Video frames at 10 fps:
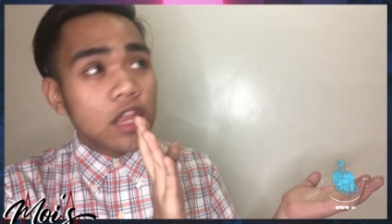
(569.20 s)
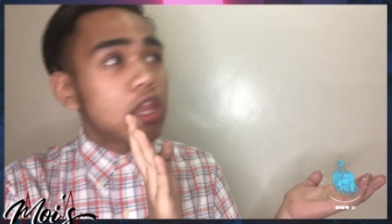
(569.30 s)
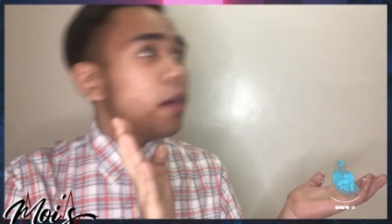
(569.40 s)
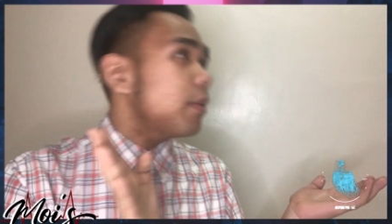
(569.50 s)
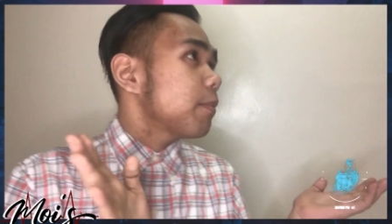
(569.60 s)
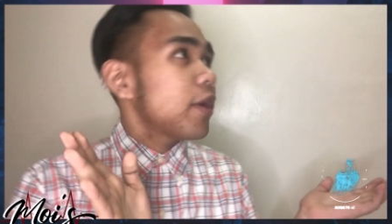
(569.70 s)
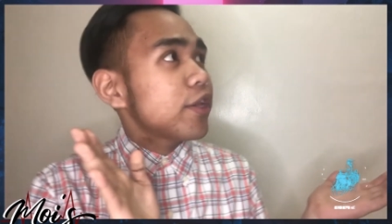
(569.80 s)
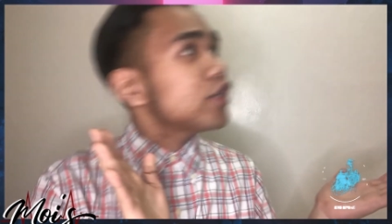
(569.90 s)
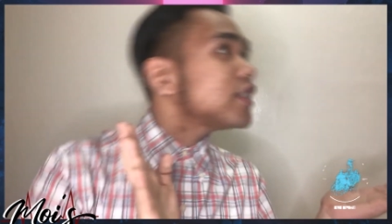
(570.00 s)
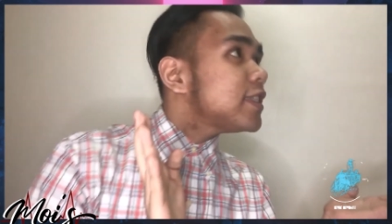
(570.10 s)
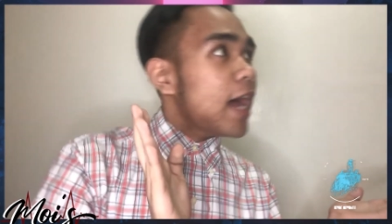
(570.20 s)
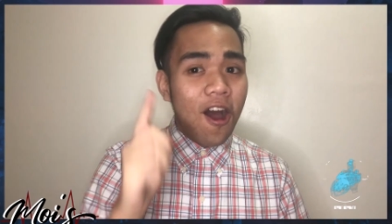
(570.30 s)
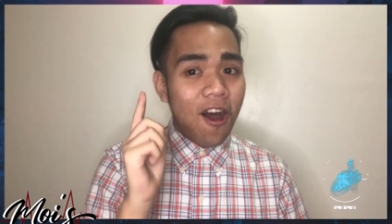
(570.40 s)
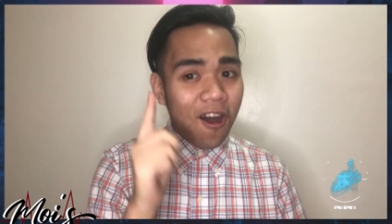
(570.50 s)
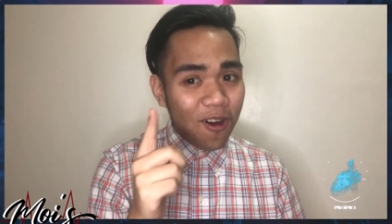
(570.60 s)
Daming partners na.
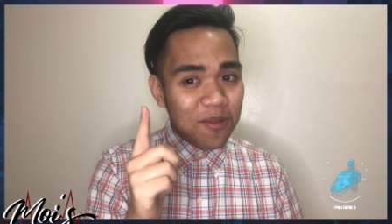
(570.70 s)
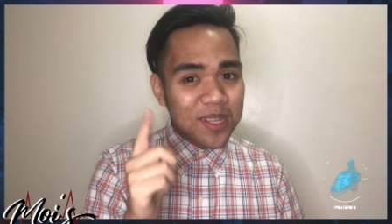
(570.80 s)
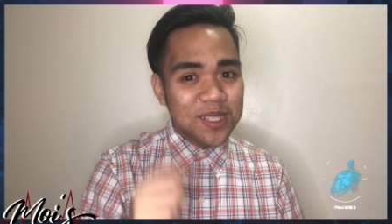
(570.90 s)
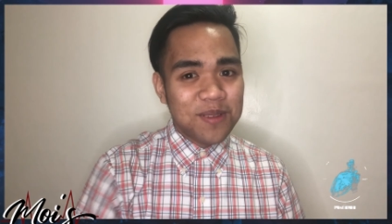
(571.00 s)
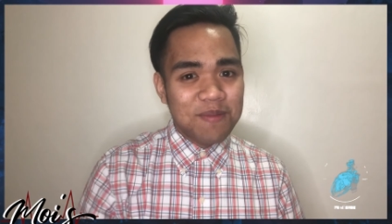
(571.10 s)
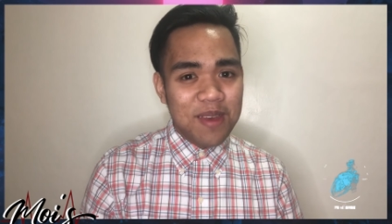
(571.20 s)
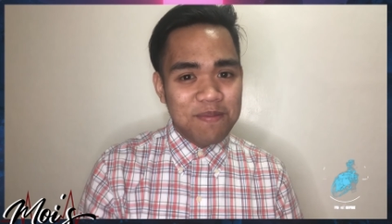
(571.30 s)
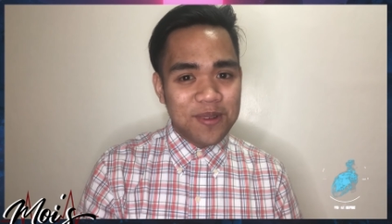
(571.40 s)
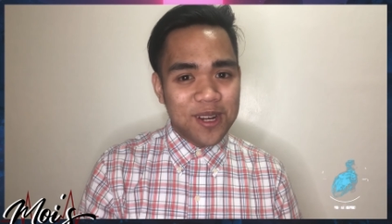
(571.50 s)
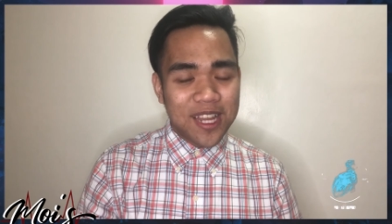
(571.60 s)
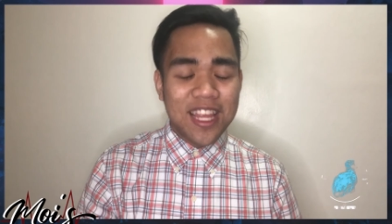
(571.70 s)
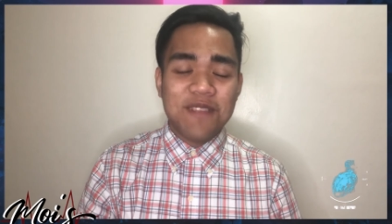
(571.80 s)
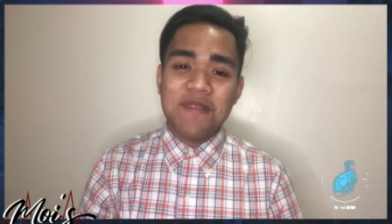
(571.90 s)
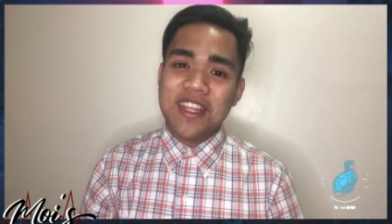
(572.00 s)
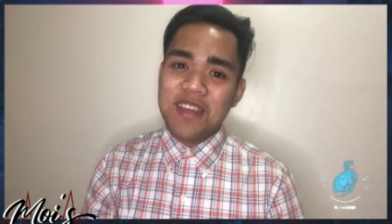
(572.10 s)
Always remember that
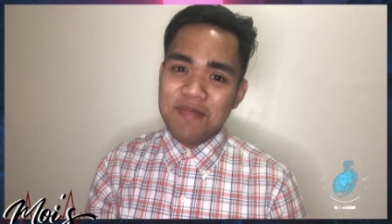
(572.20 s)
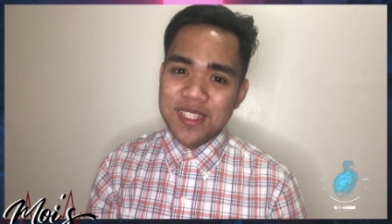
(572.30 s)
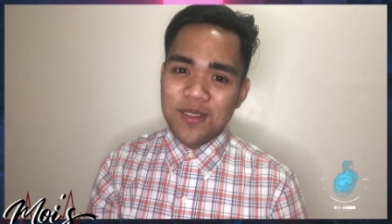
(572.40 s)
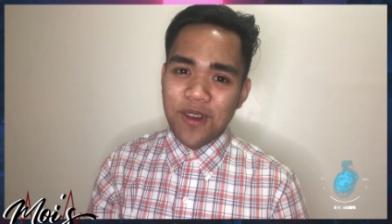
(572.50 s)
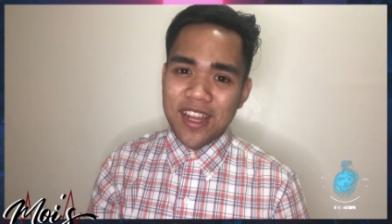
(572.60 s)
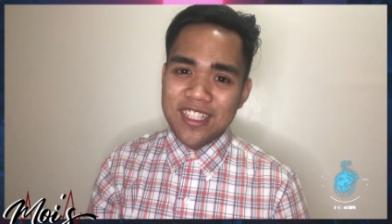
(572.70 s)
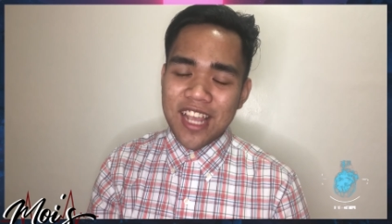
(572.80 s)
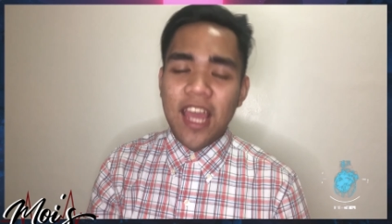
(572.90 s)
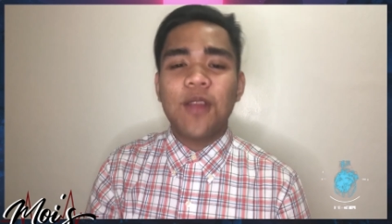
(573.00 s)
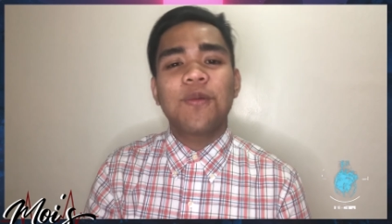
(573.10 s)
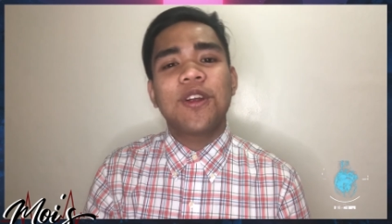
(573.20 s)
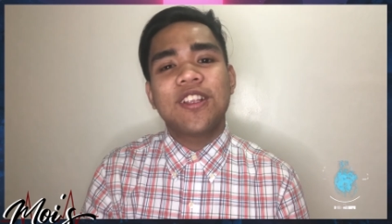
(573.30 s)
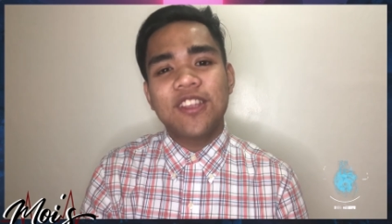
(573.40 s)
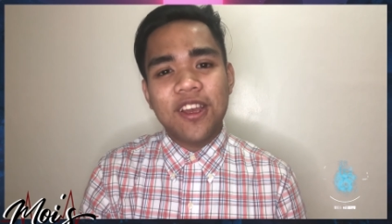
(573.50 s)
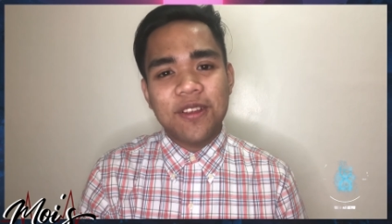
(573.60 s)
my name is Resh and we're
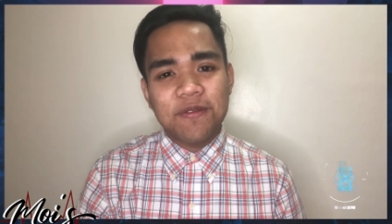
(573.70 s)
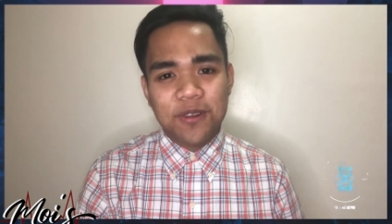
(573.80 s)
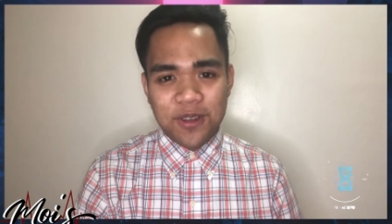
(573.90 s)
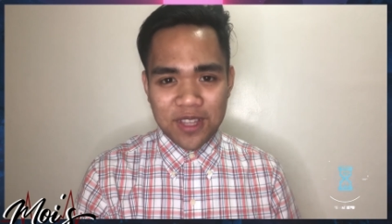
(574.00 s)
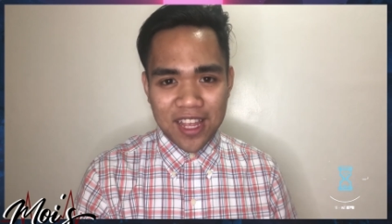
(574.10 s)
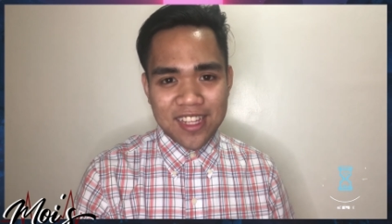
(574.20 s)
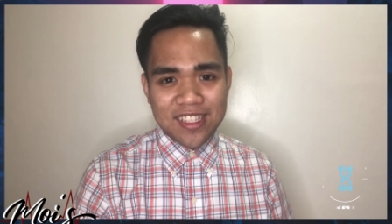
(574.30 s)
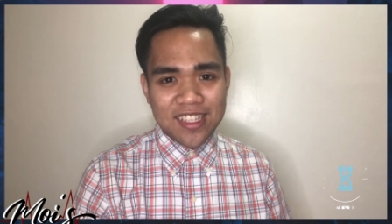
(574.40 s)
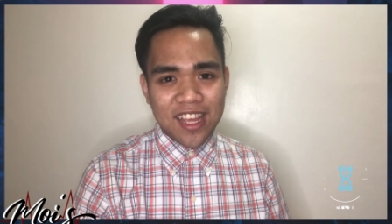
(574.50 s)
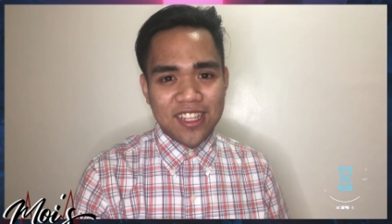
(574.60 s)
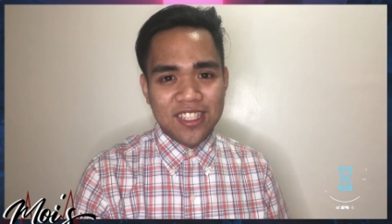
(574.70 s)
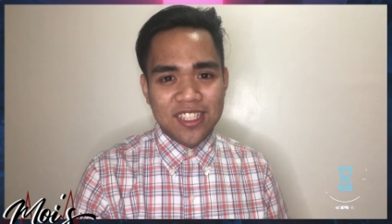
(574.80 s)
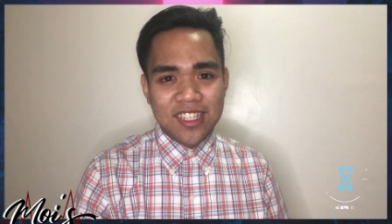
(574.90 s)
done for today's sesh.